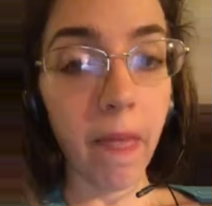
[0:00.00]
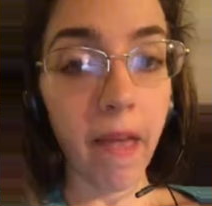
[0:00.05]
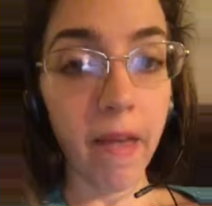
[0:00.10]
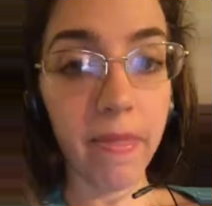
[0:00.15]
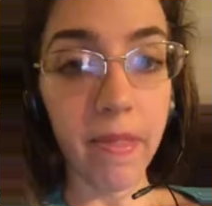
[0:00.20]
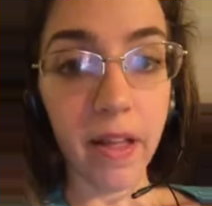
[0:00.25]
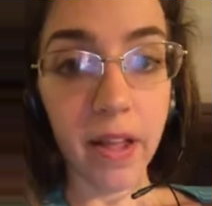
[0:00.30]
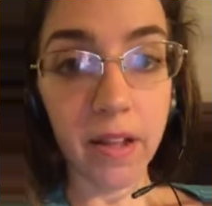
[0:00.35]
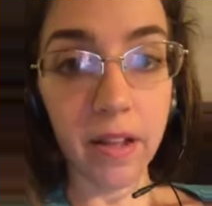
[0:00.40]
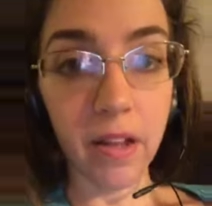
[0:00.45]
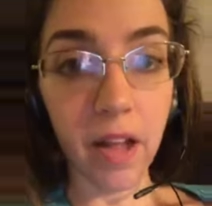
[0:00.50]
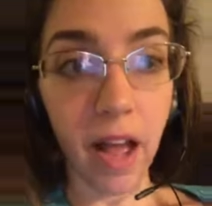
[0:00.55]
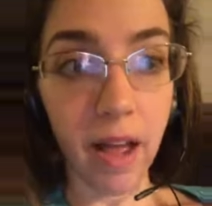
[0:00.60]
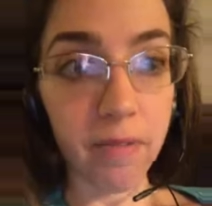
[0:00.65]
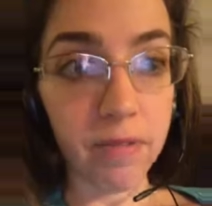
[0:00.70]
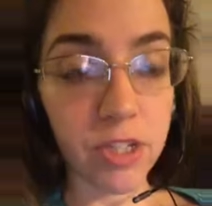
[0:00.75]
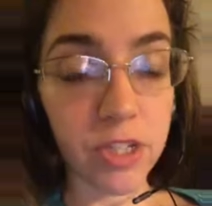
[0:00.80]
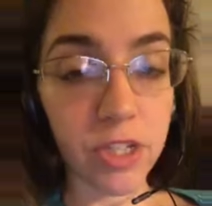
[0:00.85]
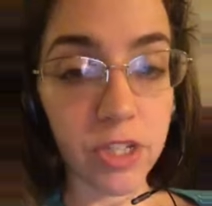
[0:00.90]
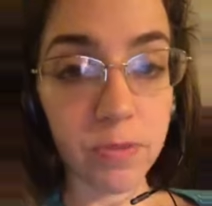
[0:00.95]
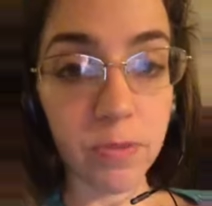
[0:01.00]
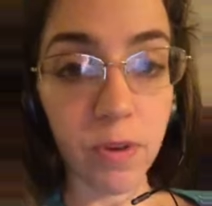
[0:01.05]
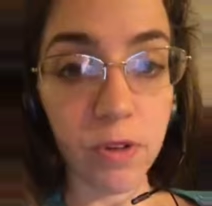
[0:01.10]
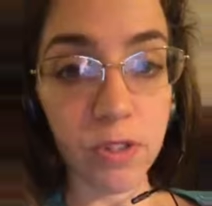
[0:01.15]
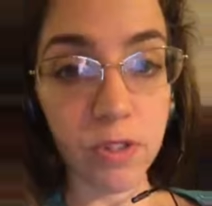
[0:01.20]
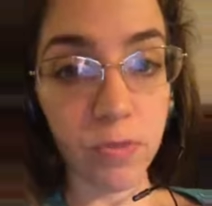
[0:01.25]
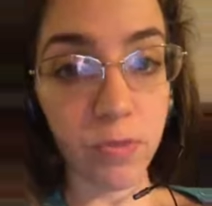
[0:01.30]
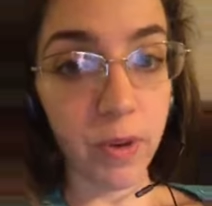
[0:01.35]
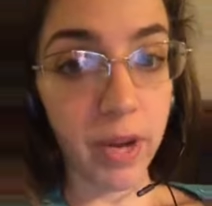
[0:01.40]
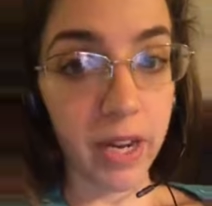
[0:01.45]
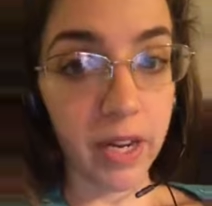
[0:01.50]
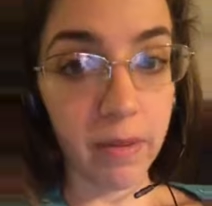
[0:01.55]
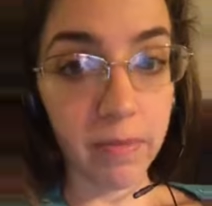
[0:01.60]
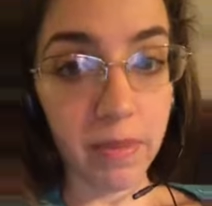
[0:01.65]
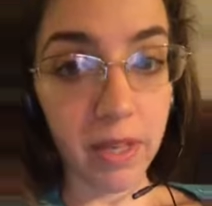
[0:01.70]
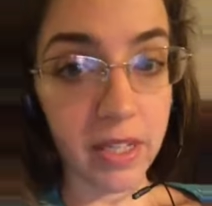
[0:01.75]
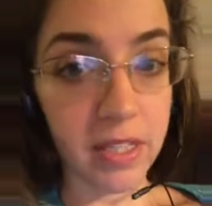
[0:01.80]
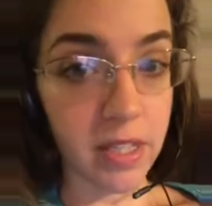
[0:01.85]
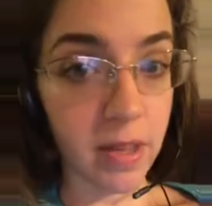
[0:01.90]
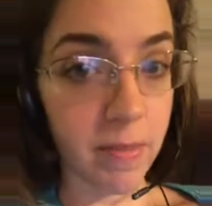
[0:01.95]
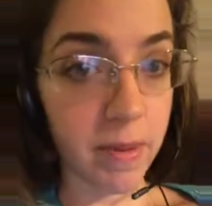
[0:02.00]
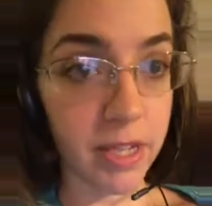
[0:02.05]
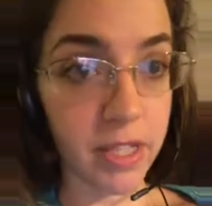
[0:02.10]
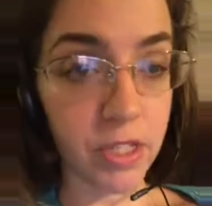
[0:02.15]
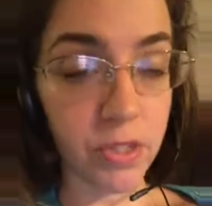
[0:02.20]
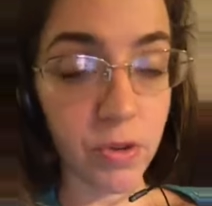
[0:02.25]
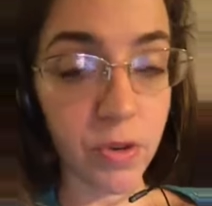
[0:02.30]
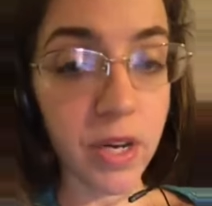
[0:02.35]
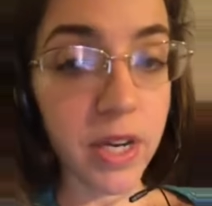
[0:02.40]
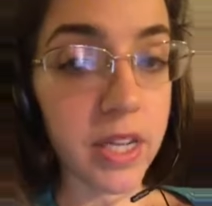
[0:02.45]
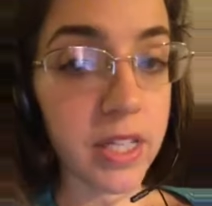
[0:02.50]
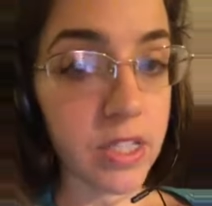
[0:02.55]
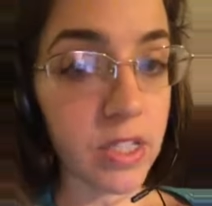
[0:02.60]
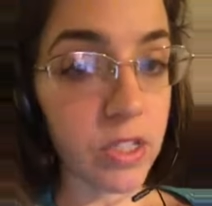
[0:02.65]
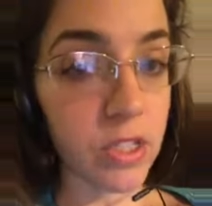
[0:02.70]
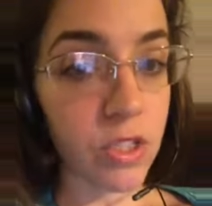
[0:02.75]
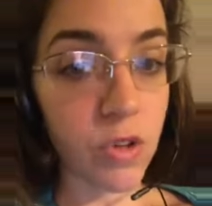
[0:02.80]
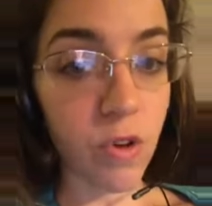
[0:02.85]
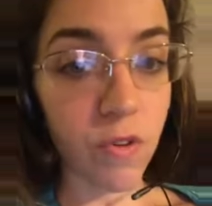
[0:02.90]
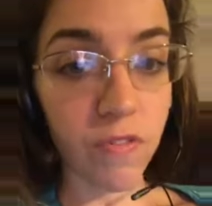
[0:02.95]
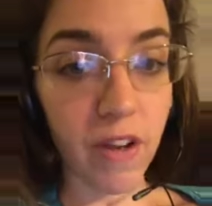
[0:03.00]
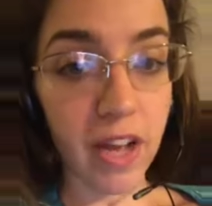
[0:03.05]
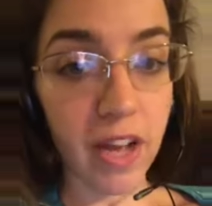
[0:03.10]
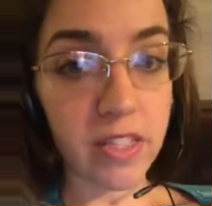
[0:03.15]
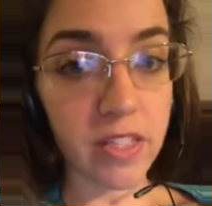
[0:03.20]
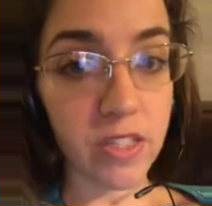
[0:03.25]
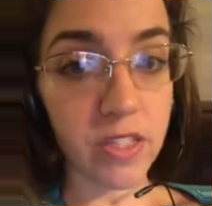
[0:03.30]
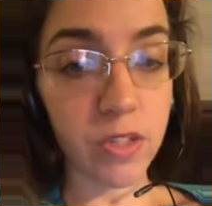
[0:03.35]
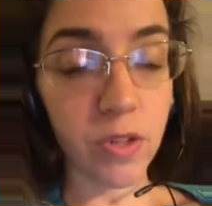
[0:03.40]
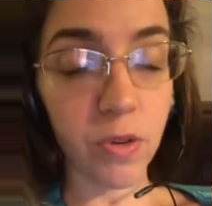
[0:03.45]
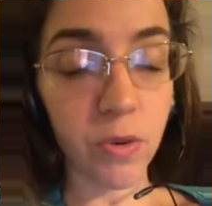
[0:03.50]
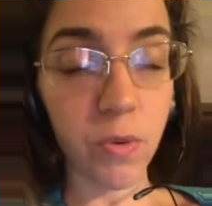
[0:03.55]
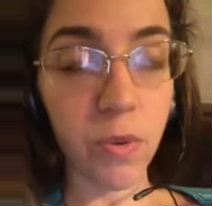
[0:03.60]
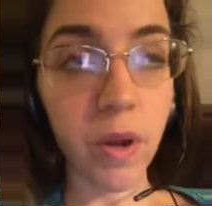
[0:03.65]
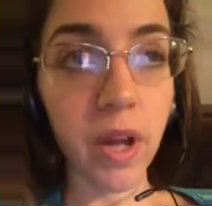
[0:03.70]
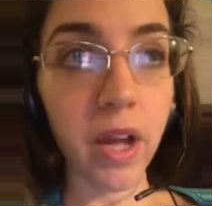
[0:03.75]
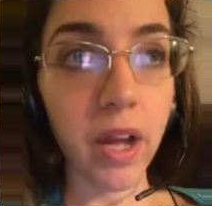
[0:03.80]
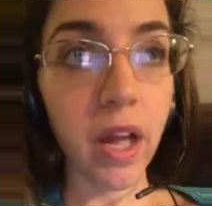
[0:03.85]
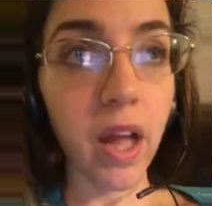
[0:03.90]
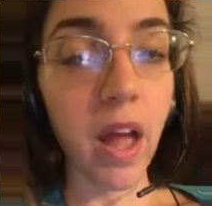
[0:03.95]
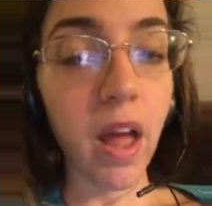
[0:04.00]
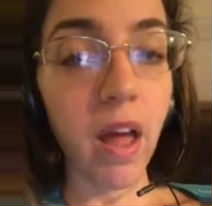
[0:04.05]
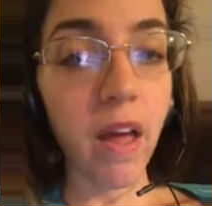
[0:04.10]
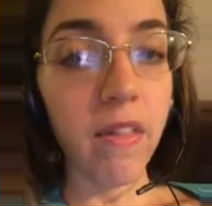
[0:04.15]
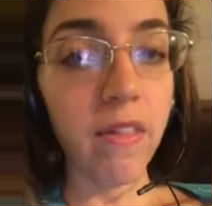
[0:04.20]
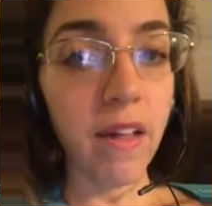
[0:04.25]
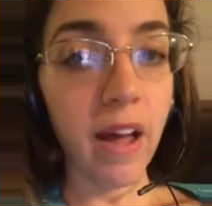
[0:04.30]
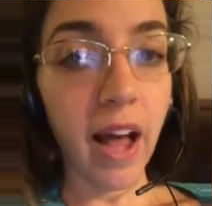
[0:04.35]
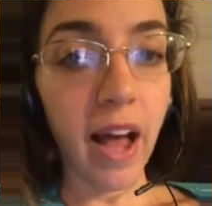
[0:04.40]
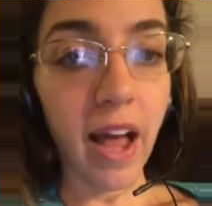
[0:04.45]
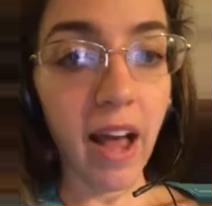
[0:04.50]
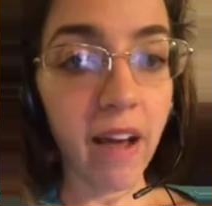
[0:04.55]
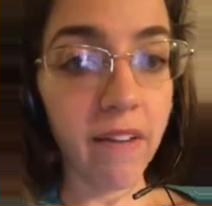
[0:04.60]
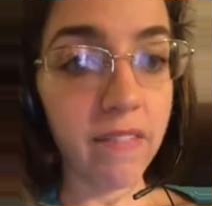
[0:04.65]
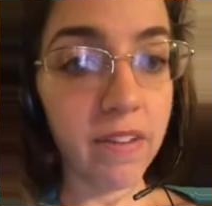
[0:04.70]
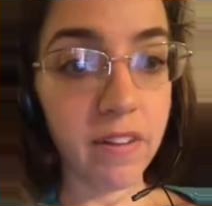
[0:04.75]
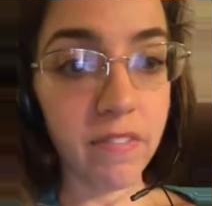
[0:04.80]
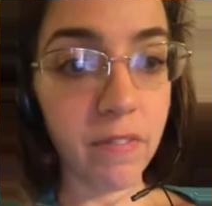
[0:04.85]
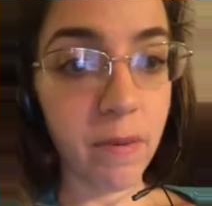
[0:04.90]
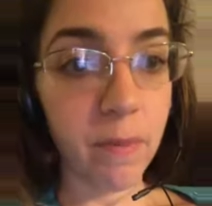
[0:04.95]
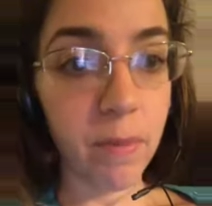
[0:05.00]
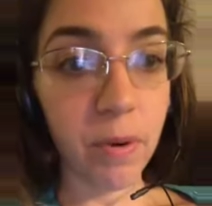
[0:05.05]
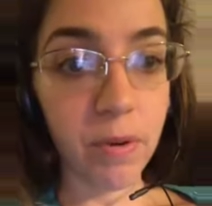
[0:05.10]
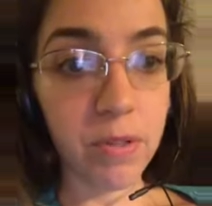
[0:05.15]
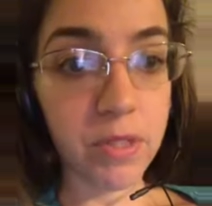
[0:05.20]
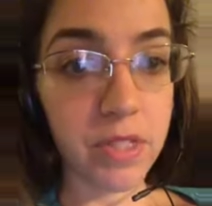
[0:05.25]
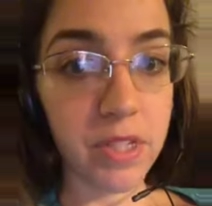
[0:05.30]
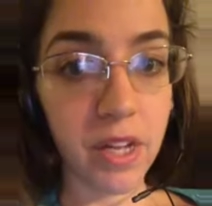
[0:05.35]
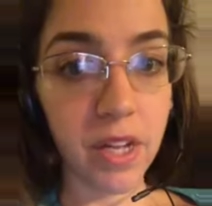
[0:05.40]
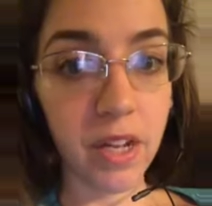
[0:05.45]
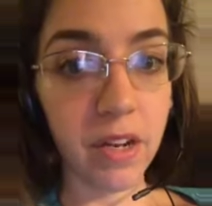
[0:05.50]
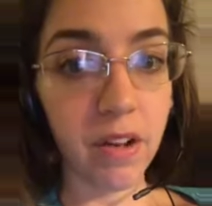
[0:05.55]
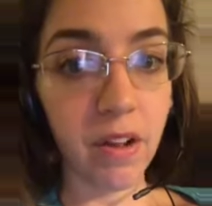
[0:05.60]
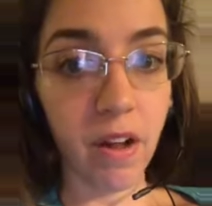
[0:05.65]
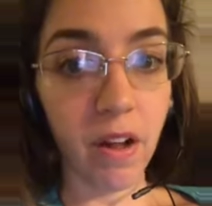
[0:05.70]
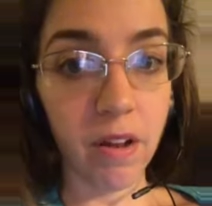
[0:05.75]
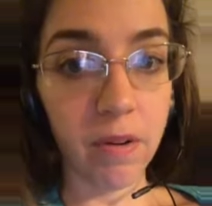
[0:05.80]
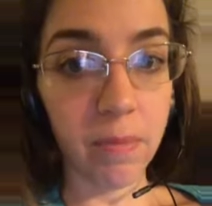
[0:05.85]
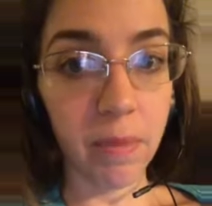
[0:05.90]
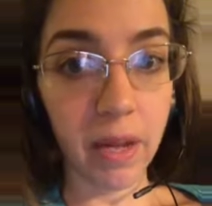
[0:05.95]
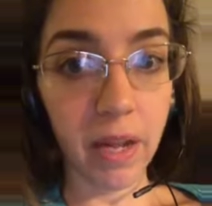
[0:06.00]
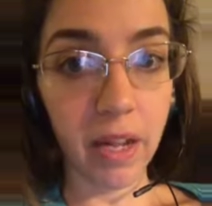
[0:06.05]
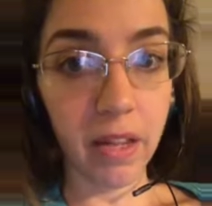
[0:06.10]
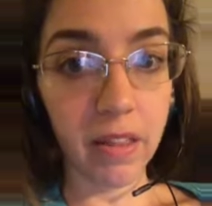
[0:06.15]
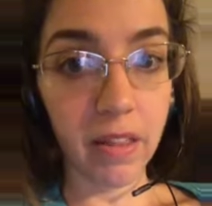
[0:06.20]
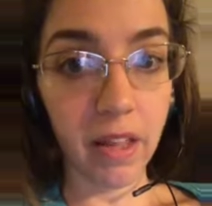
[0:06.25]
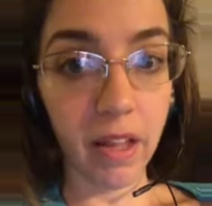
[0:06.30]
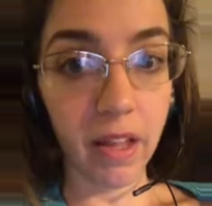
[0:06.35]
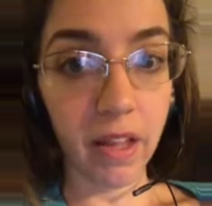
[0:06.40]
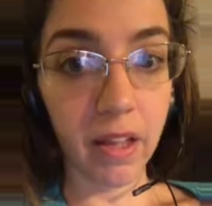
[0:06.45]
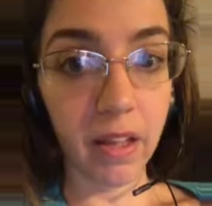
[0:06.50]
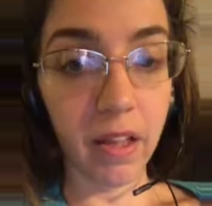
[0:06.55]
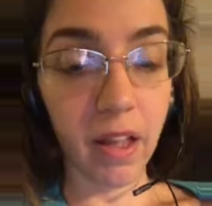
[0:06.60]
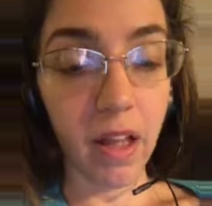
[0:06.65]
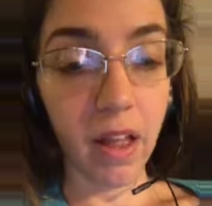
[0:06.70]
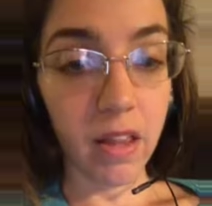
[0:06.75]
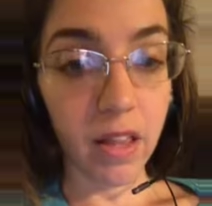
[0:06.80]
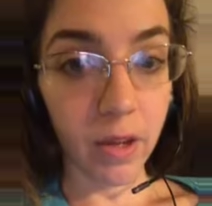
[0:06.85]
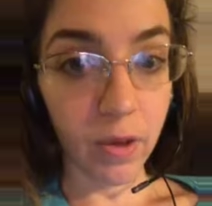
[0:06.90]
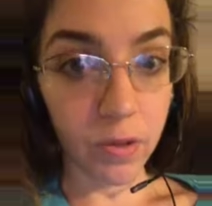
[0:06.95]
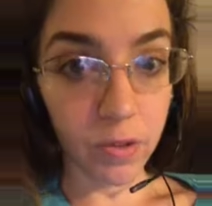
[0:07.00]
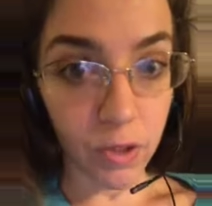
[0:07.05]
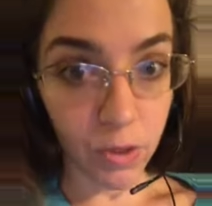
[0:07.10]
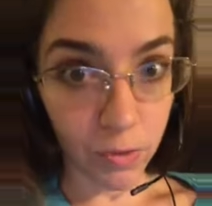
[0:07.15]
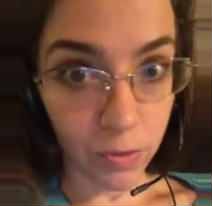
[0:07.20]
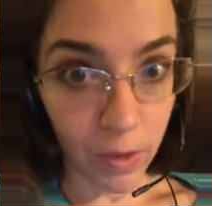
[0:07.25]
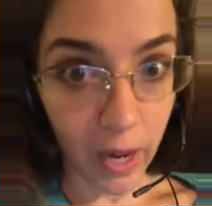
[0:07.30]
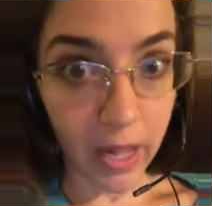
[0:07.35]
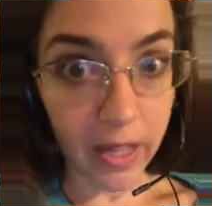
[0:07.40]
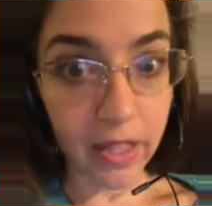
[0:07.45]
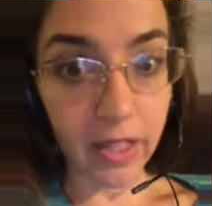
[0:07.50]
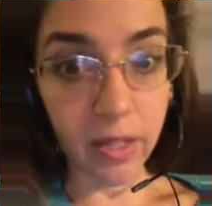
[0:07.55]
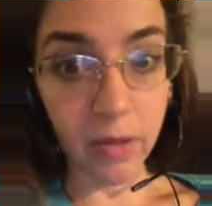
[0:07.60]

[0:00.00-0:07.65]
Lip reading: And then I would just post random things on my story because it's so fast and so quick that I haven't even posted on my thing. Directly